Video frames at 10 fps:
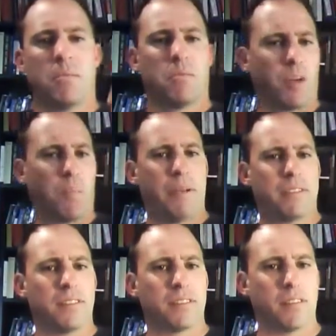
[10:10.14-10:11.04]
little
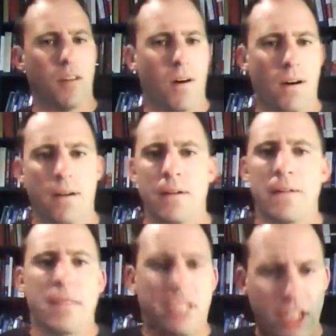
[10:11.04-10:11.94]
business law,
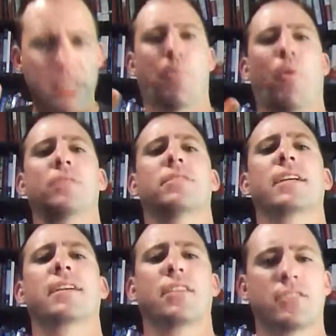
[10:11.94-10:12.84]
and she supports
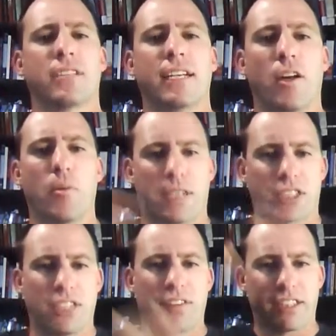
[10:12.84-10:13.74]
the casino because
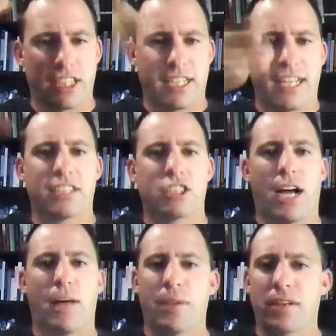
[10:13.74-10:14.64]
she thinks she can get a
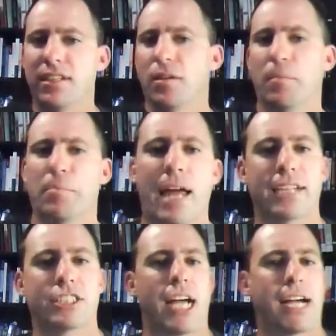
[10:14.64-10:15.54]
job there dealing
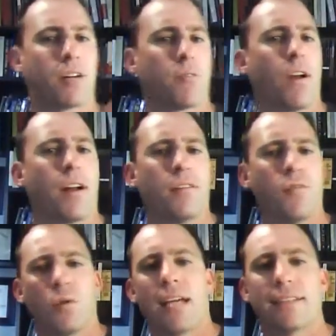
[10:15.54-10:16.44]
blackjack or
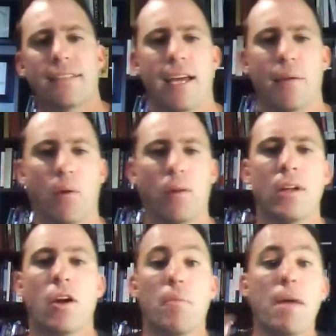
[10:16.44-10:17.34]
running a roulette table,
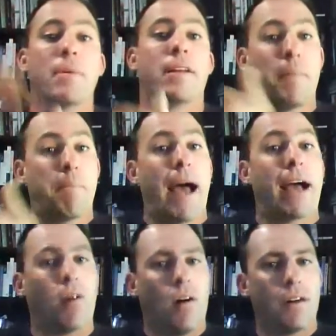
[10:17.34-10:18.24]
or maybe in the
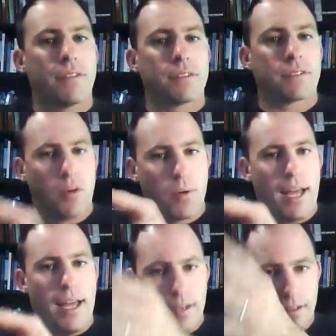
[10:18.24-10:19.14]
back office going
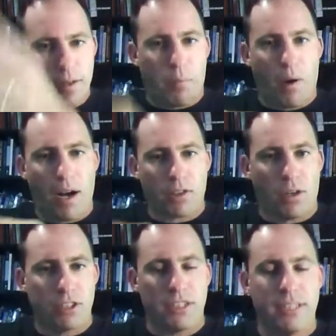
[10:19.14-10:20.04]
ahead and
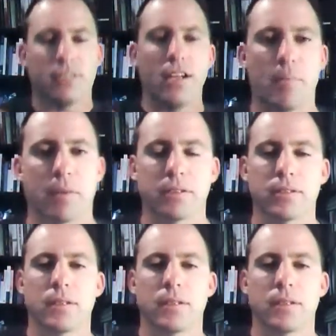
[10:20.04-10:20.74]
crunching these numbers.